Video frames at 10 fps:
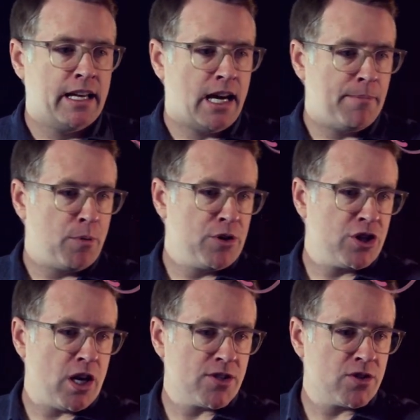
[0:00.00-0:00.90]
But we
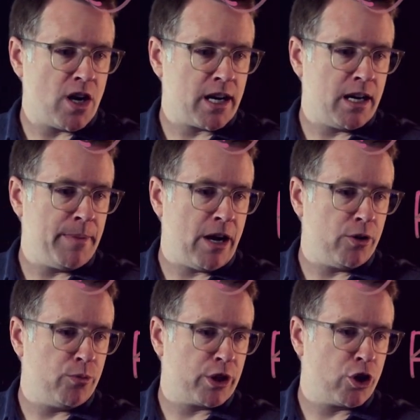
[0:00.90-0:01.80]
should also talk
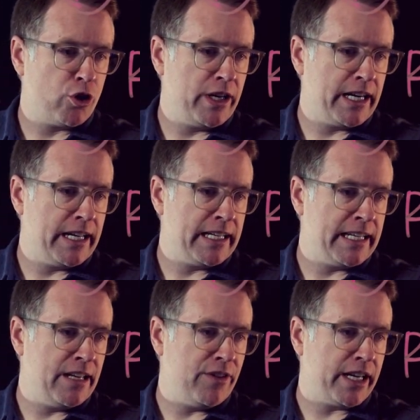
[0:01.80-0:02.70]
about recurring
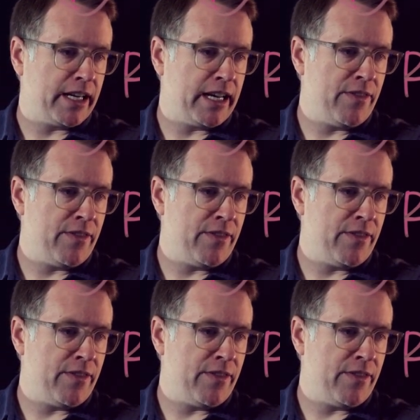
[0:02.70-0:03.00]
giving.